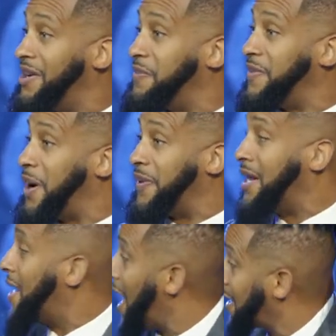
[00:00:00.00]
hear me up here?
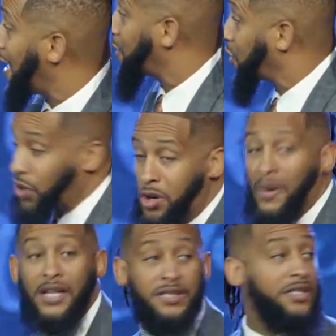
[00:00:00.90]
I got so
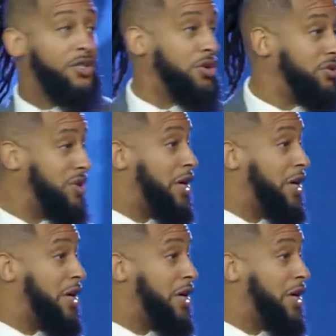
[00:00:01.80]
much to do,